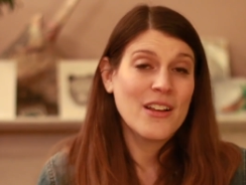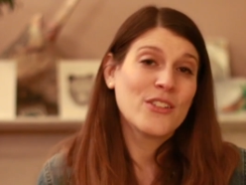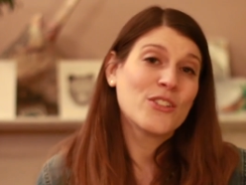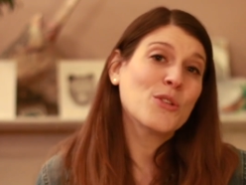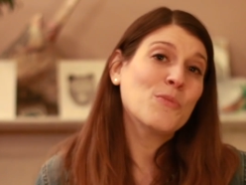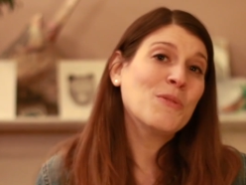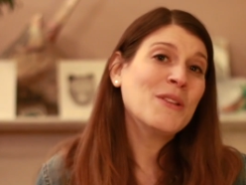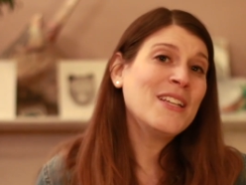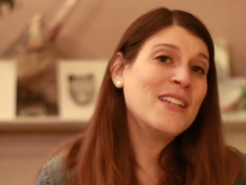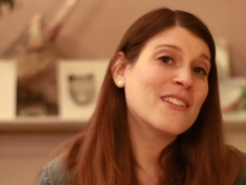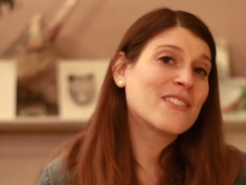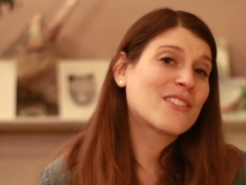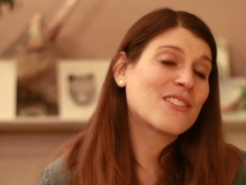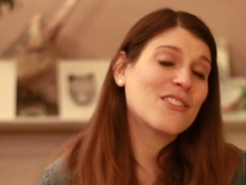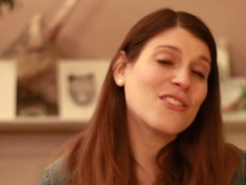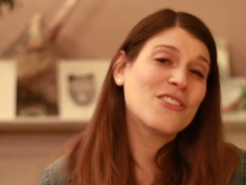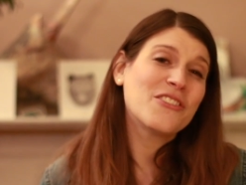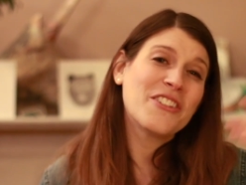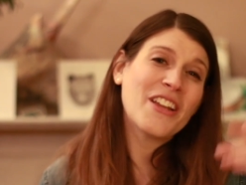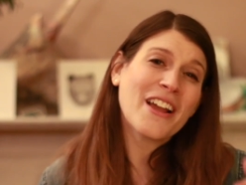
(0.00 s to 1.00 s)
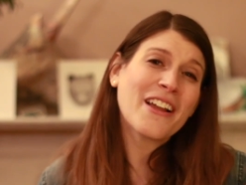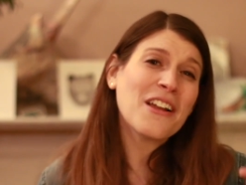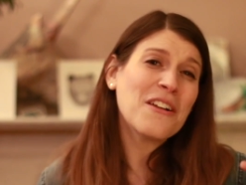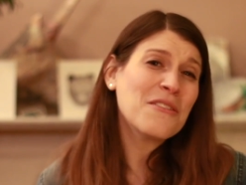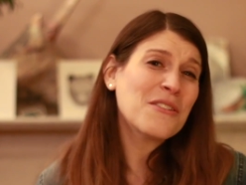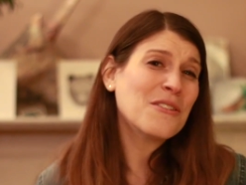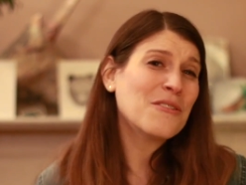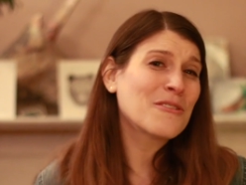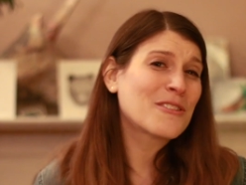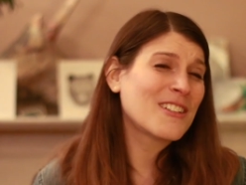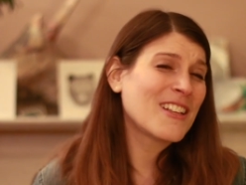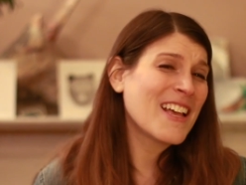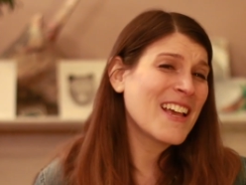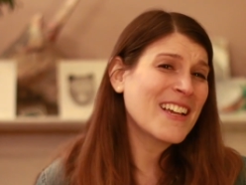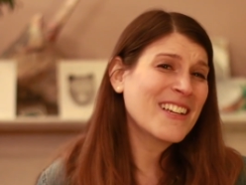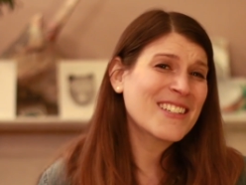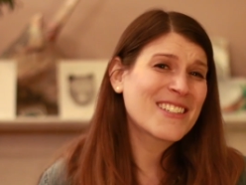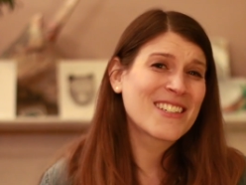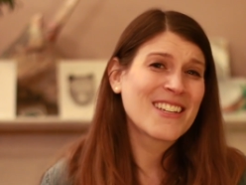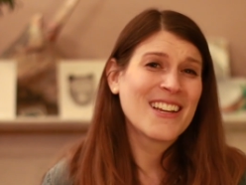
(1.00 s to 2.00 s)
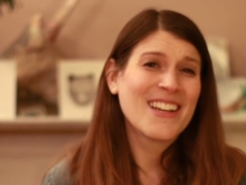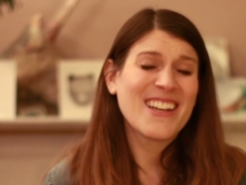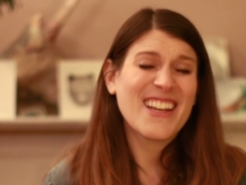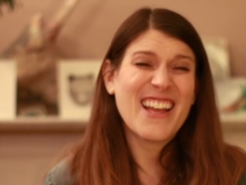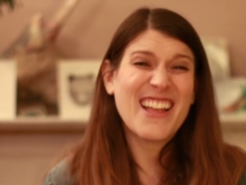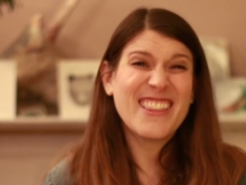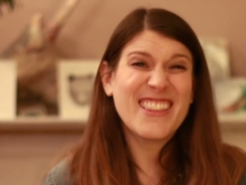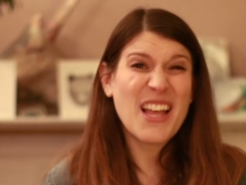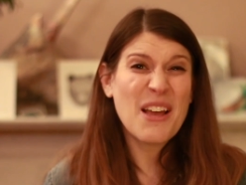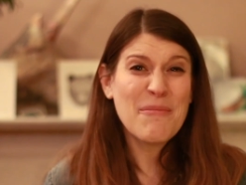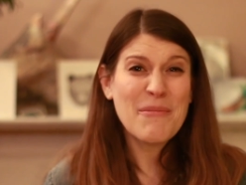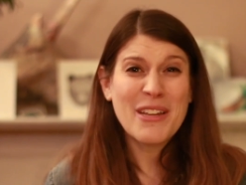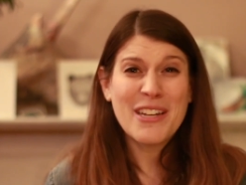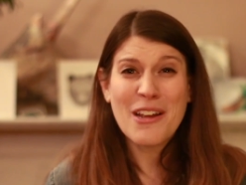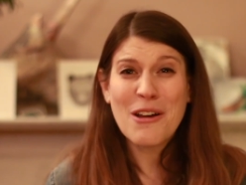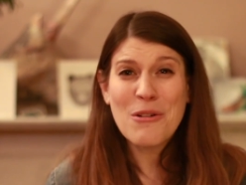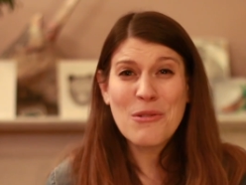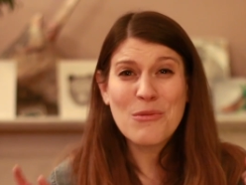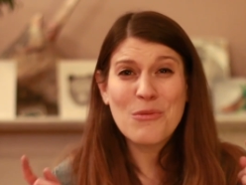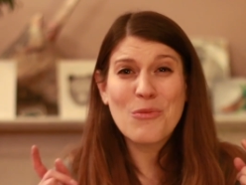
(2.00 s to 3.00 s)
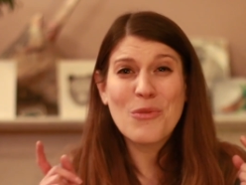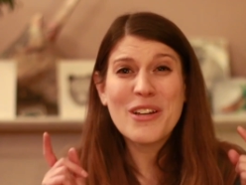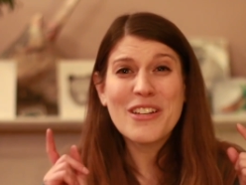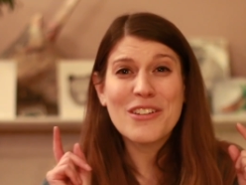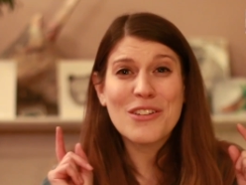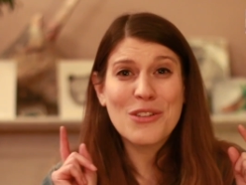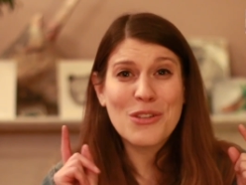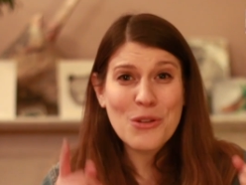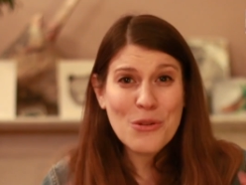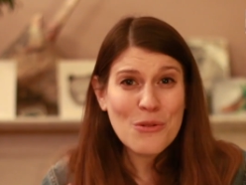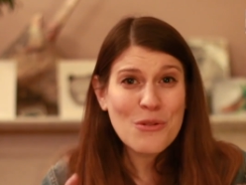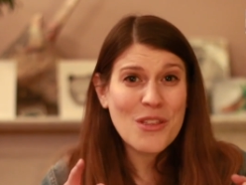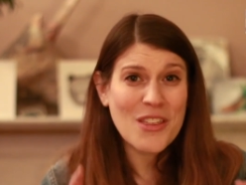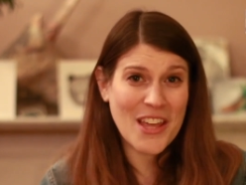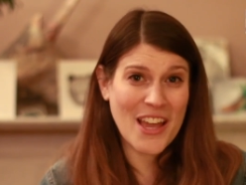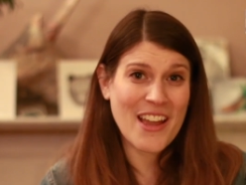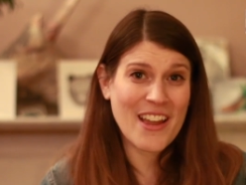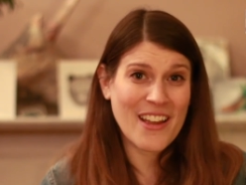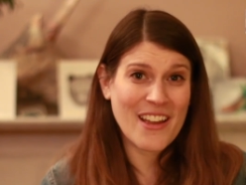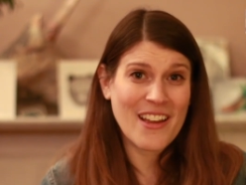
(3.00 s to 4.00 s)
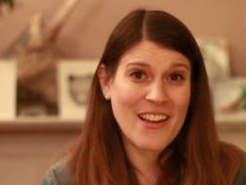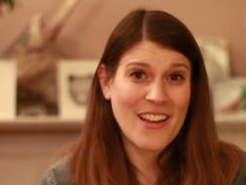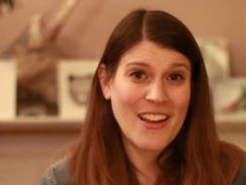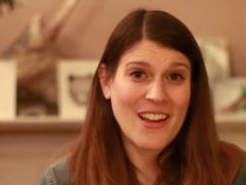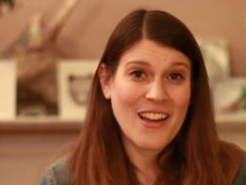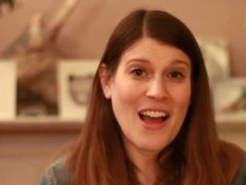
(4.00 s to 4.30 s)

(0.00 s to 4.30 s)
So please check out those links and let me know what you think.